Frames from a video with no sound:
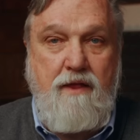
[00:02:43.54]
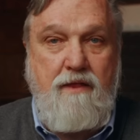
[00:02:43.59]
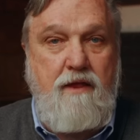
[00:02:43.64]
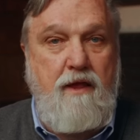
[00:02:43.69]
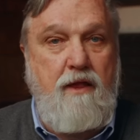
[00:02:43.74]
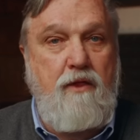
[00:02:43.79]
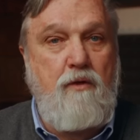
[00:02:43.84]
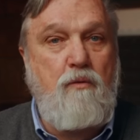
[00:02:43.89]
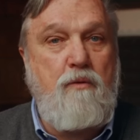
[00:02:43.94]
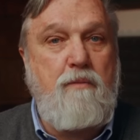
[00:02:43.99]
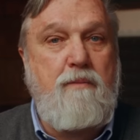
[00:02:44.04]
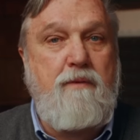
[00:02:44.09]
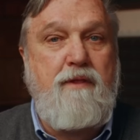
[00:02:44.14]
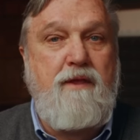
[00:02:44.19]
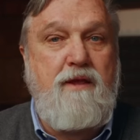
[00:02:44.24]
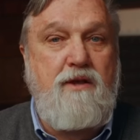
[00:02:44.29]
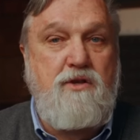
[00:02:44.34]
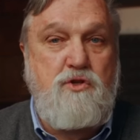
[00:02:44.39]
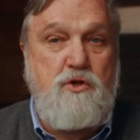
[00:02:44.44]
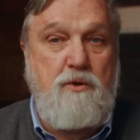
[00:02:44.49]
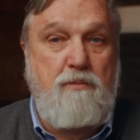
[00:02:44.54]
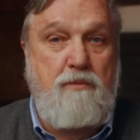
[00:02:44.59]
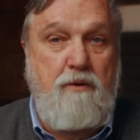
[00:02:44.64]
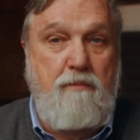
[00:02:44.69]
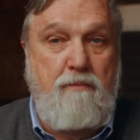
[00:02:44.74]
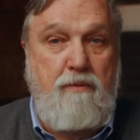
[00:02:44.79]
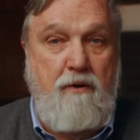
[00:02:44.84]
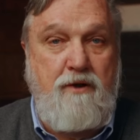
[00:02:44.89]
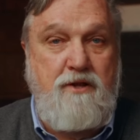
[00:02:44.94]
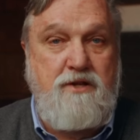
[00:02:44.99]
The other would be the
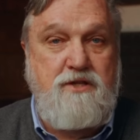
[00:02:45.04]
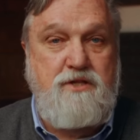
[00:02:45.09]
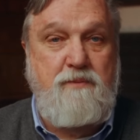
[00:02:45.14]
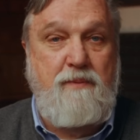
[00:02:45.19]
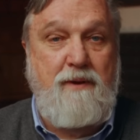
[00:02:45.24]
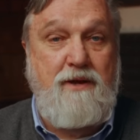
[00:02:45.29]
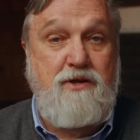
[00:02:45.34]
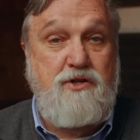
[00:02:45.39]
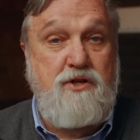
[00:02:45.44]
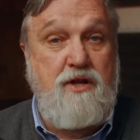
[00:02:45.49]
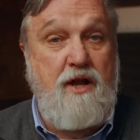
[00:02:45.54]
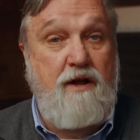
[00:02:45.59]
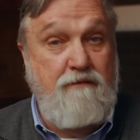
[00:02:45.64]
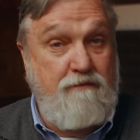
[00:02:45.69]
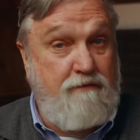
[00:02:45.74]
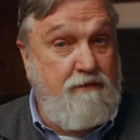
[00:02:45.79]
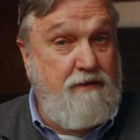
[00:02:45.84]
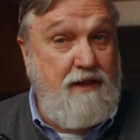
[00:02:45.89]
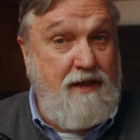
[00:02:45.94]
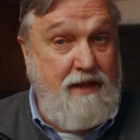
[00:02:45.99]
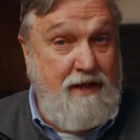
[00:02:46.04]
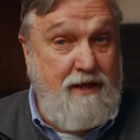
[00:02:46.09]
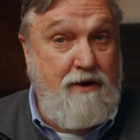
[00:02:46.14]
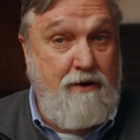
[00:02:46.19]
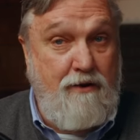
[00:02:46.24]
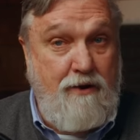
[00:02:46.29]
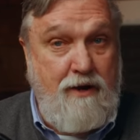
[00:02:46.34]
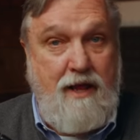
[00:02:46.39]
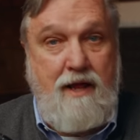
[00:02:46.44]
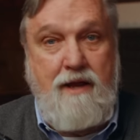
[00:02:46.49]
exuberant participation of the
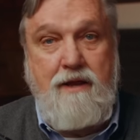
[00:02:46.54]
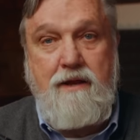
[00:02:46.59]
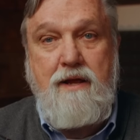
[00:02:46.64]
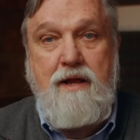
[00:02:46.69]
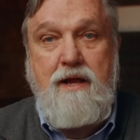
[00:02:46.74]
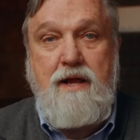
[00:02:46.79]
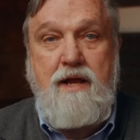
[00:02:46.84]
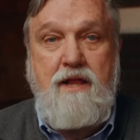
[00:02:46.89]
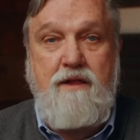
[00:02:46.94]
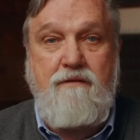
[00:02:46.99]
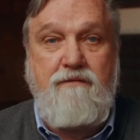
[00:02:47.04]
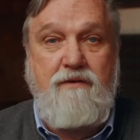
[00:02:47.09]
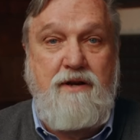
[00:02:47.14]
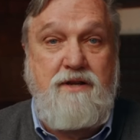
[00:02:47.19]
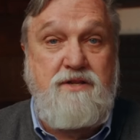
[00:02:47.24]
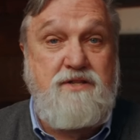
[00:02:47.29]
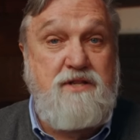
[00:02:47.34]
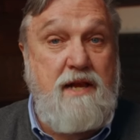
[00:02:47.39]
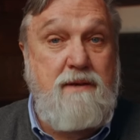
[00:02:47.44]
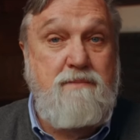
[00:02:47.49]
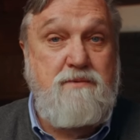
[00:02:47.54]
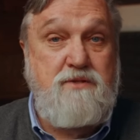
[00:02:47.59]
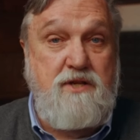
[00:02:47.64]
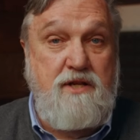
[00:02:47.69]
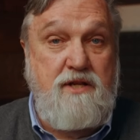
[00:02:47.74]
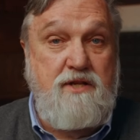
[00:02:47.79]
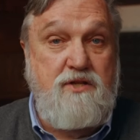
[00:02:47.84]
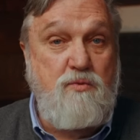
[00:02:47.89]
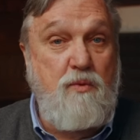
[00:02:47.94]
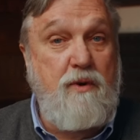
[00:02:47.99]
internet in the very same
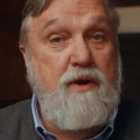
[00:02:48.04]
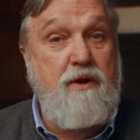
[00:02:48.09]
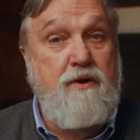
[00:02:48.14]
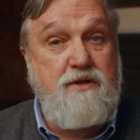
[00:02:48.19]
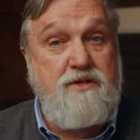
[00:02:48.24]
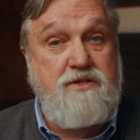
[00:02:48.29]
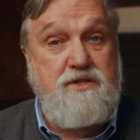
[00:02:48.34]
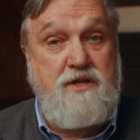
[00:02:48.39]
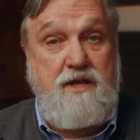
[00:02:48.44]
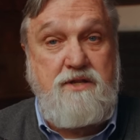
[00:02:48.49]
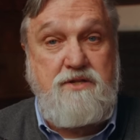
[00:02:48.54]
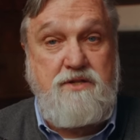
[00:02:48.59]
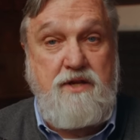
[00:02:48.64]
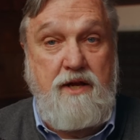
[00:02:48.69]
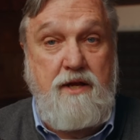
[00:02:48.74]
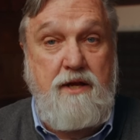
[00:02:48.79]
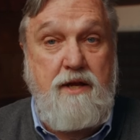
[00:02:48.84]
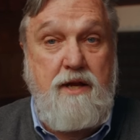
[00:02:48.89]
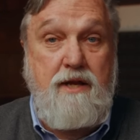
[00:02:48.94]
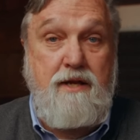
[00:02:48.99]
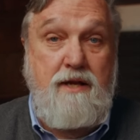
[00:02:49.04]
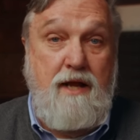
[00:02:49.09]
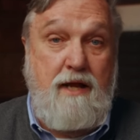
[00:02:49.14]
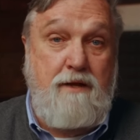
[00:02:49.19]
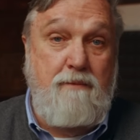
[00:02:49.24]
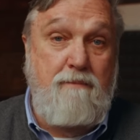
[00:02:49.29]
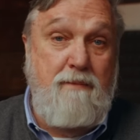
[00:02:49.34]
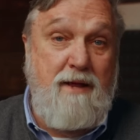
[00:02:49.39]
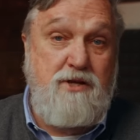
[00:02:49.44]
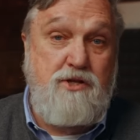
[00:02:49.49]
sins we are discussing, not
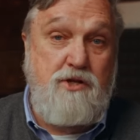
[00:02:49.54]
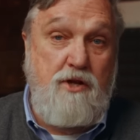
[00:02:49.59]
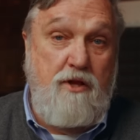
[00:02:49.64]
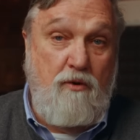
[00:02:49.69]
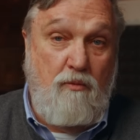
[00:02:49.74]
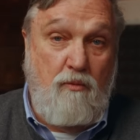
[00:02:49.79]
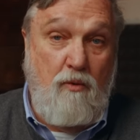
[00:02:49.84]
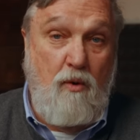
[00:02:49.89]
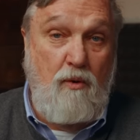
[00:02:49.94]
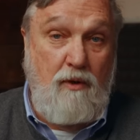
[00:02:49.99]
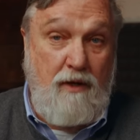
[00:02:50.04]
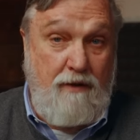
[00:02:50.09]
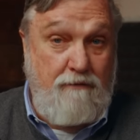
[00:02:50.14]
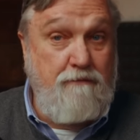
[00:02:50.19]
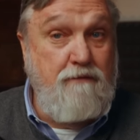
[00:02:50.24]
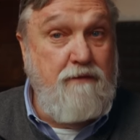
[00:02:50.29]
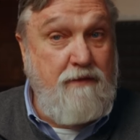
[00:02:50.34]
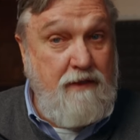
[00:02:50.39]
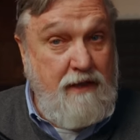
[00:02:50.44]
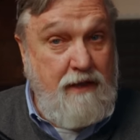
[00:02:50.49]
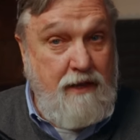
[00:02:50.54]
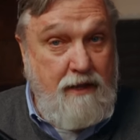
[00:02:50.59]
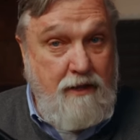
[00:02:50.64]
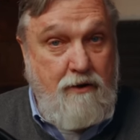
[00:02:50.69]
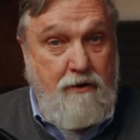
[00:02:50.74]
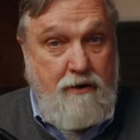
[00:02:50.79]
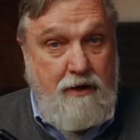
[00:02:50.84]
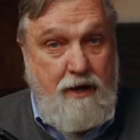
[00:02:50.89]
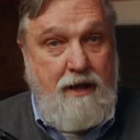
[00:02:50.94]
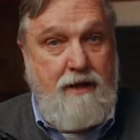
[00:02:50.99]
to mention the role of the
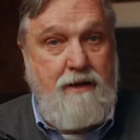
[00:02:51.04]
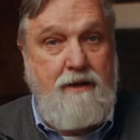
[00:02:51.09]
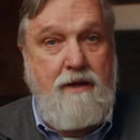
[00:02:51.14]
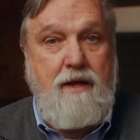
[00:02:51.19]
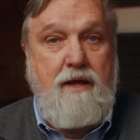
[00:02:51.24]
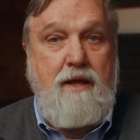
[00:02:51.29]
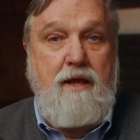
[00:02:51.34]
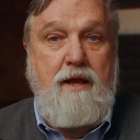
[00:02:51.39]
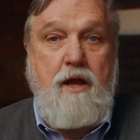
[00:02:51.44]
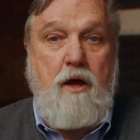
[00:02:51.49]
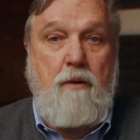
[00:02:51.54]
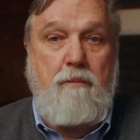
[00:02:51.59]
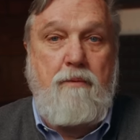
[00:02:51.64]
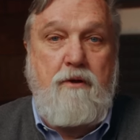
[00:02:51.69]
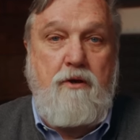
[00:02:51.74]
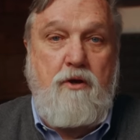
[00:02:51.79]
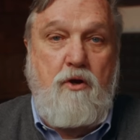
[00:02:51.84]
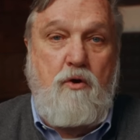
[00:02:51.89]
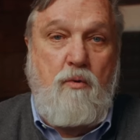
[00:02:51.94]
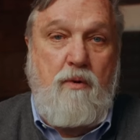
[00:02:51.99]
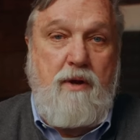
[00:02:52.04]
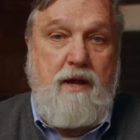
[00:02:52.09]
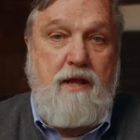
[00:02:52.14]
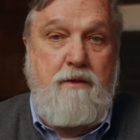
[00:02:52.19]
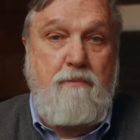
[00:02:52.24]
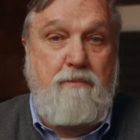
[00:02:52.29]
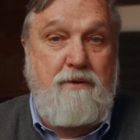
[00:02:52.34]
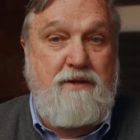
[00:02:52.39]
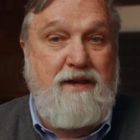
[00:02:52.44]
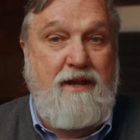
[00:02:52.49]
internet in helping to create the
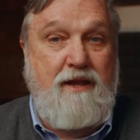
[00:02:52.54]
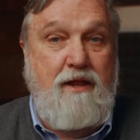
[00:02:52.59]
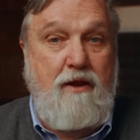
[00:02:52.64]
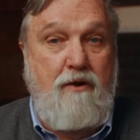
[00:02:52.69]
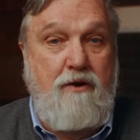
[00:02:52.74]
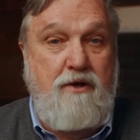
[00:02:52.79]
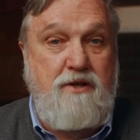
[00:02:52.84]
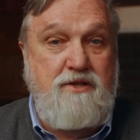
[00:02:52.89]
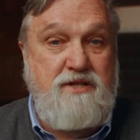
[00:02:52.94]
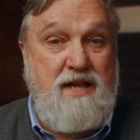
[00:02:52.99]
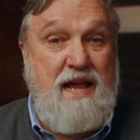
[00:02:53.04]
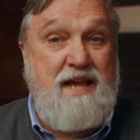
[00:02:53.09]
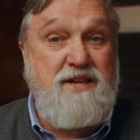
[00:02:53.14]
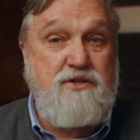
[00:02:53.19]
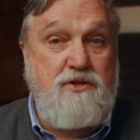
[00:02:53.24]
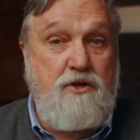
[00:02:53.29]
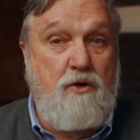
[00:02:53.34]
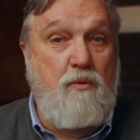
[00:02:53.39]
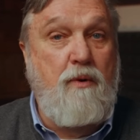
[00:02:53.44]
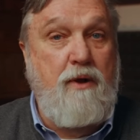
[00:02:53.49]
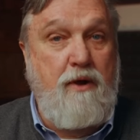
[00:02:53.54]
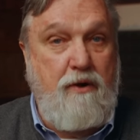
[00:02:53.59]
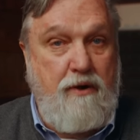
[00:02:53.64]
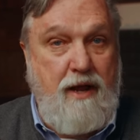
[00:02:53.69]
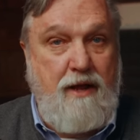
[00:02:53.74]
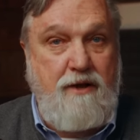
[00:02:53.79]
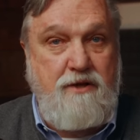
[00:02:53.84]
particular disaster we are now